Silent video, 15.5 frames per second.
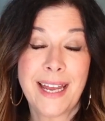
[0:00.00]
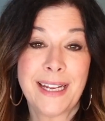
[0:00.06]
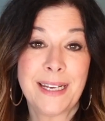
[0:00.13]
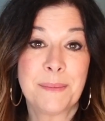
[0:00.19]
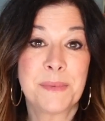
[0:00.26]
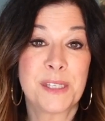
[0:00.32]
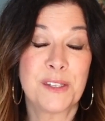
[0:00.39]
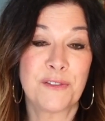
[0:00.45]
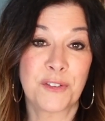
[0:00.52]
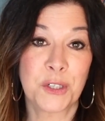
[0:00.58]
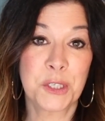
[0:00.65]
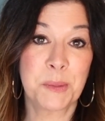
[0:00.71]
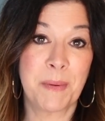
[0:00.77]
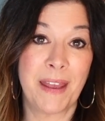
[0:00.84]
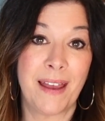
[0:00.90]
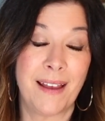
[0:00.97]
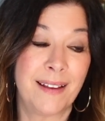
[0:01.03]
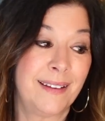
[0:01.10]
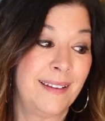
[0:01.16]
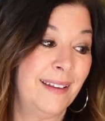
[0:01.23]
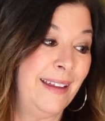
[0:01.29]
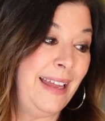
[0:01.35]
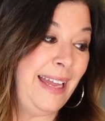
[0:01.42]
items in the first
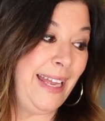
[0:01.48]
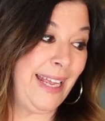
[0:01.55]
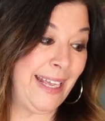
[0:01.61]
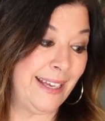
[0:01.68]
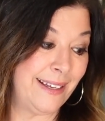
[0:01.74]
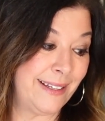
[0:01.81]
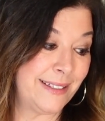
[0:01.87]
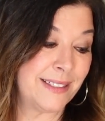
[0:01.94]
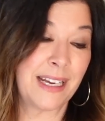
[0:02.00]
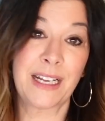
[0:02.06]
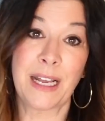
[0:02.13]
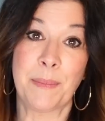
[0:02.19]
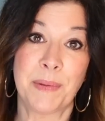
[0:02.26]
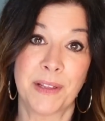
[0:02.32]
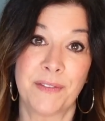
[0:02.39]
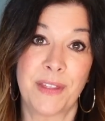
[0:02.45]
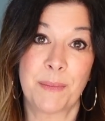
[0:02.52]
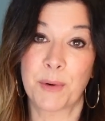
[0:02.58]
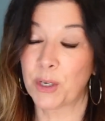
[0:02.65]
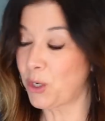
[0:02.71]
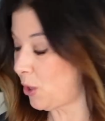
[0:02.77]
bag and a couple of them are